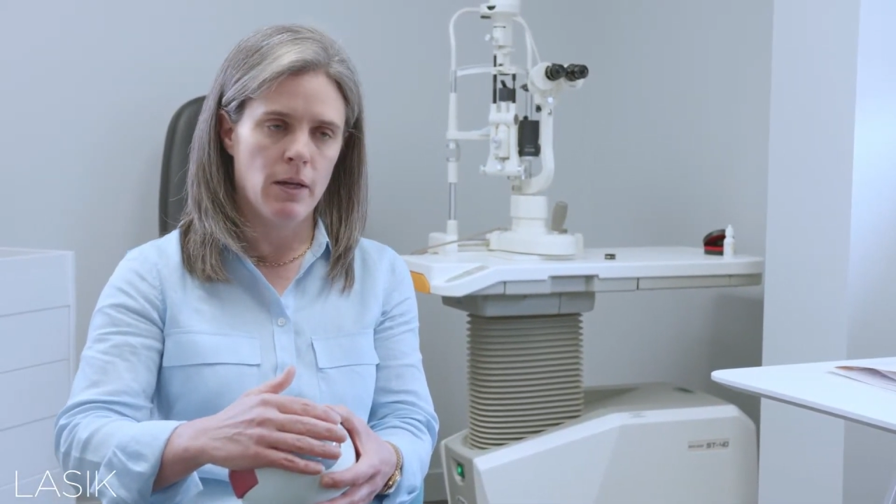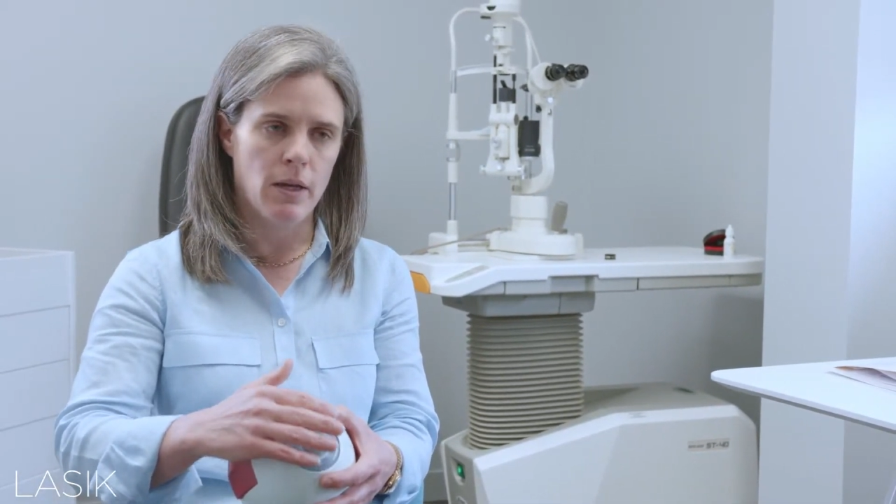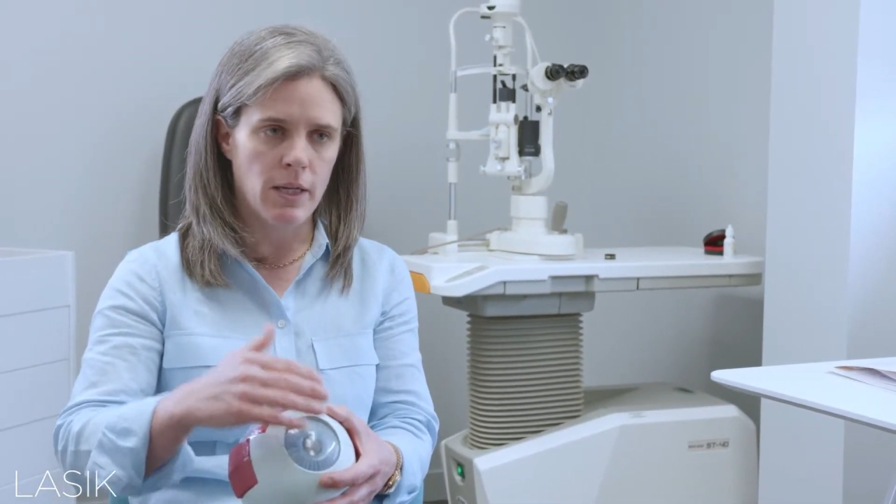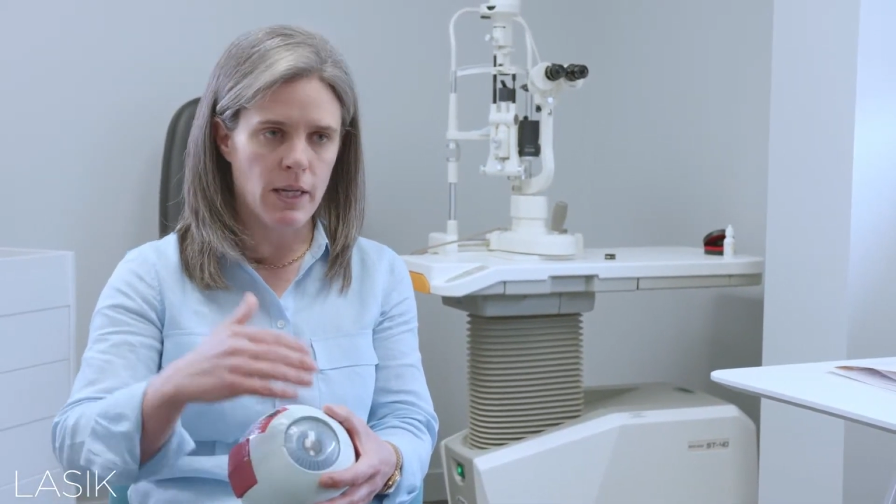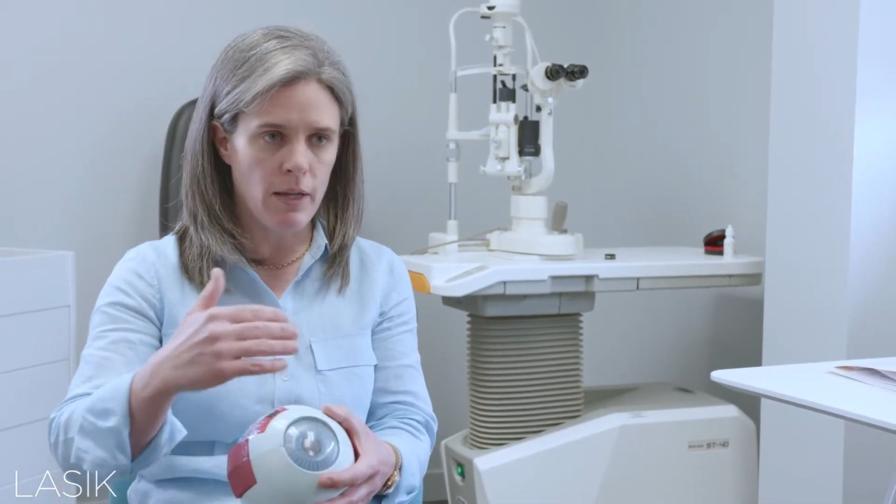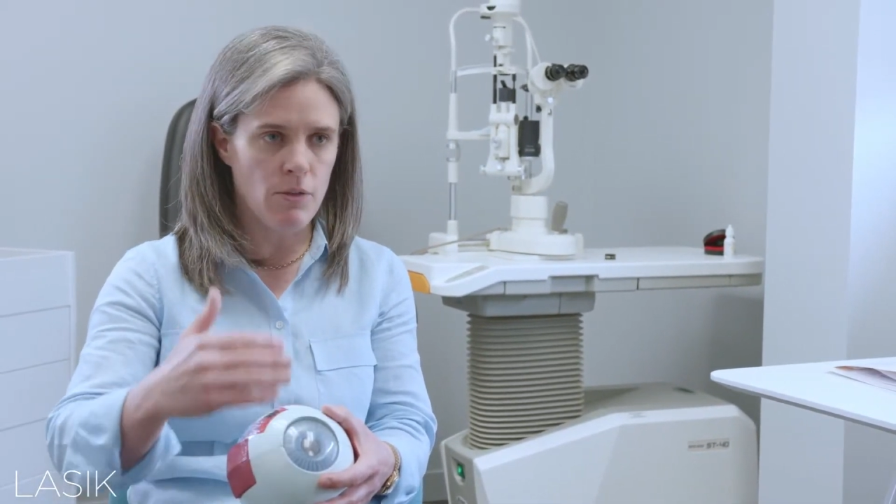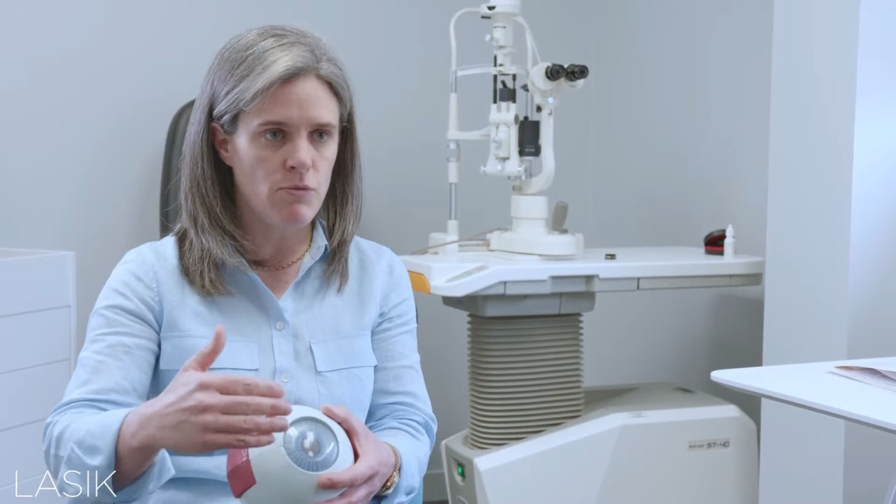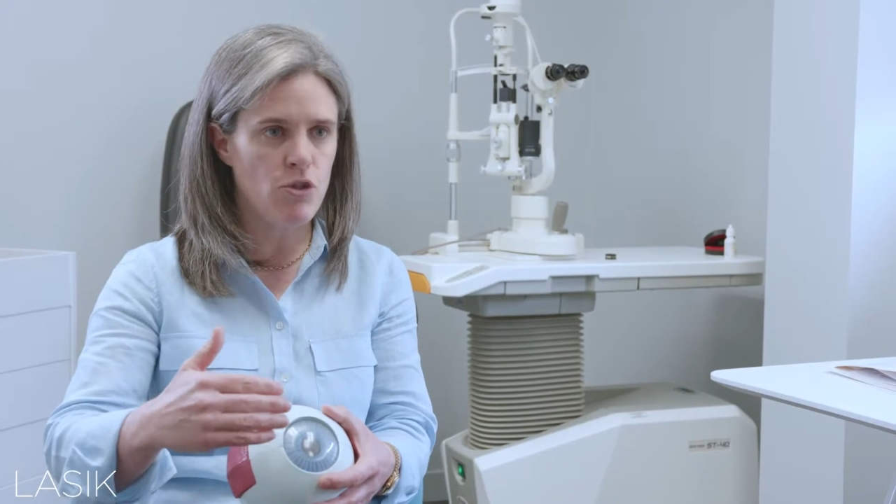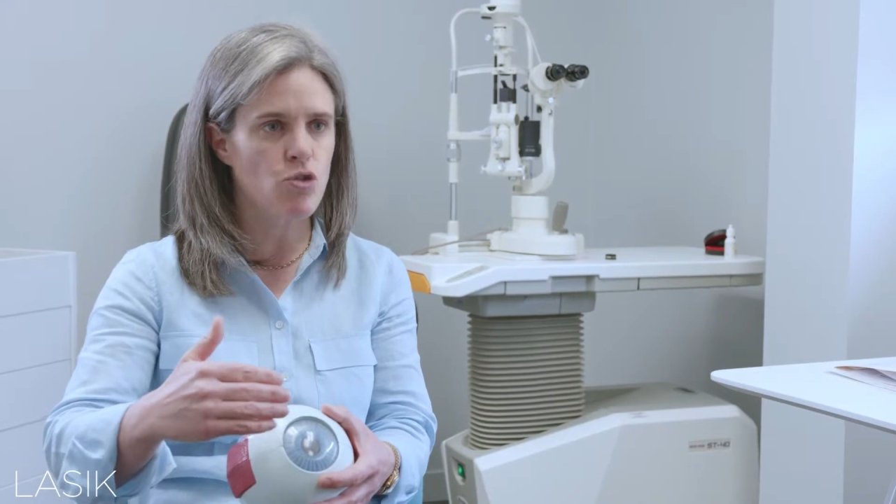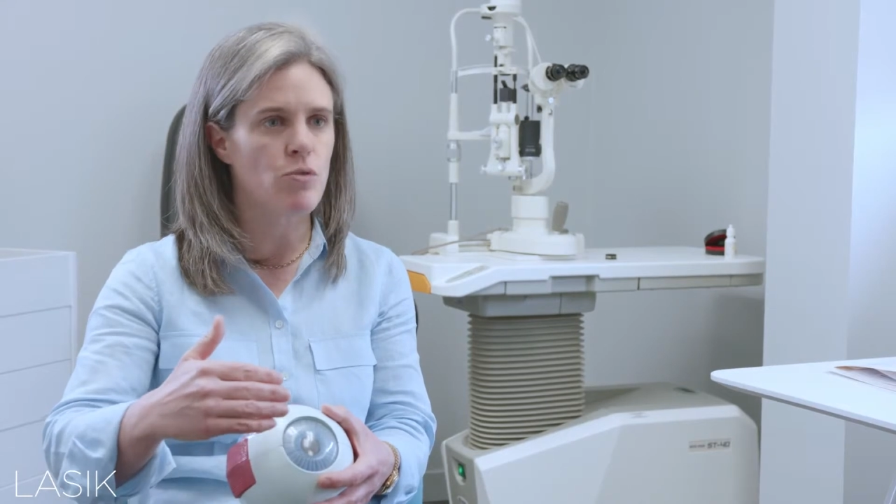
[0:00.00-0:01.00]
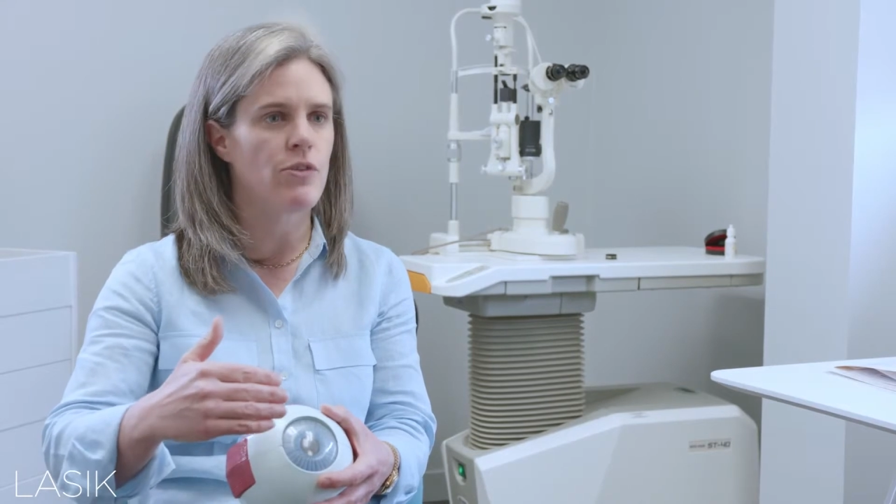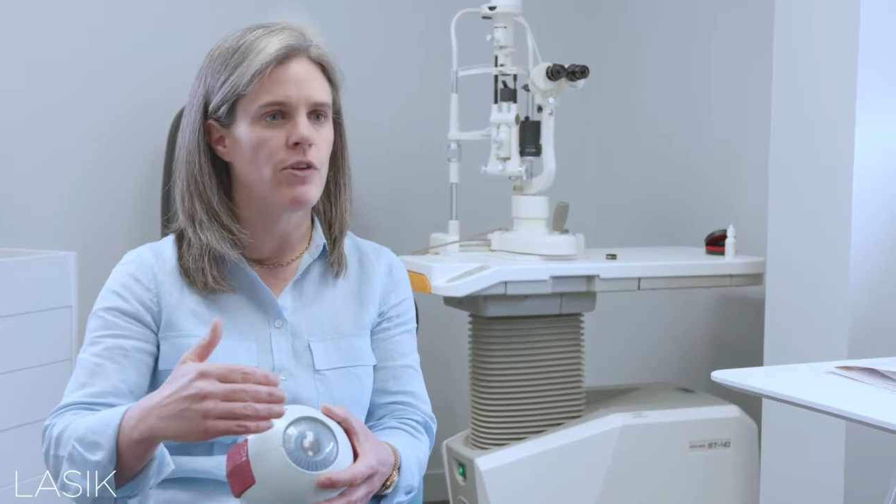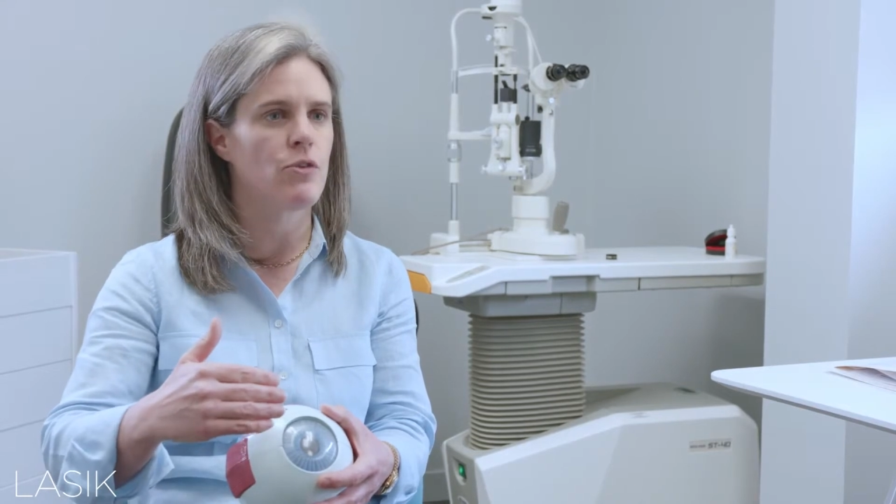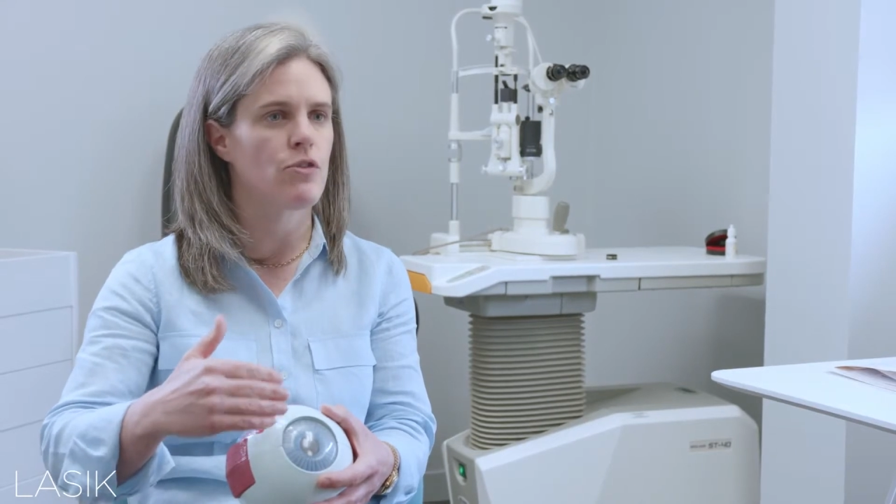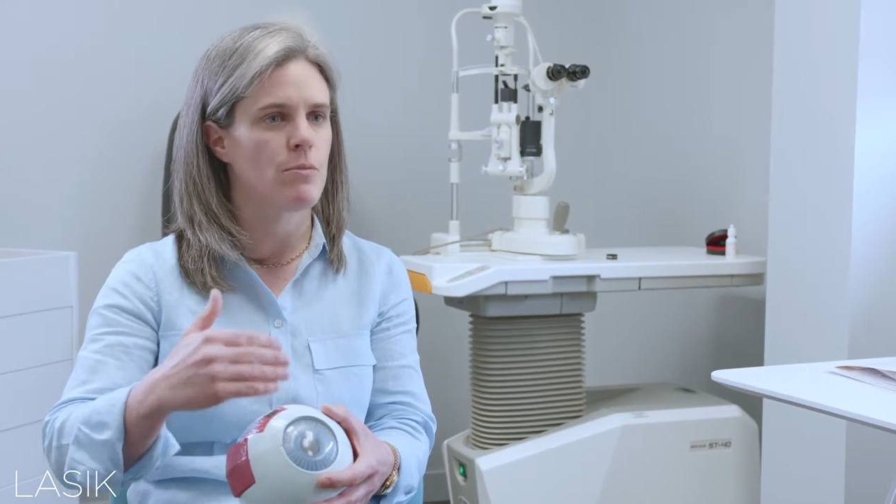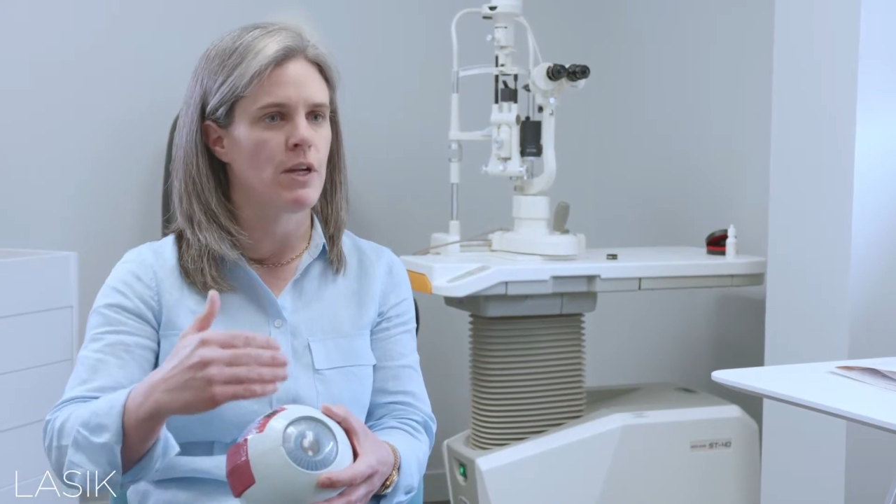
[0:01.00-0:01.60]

And again, the visual results from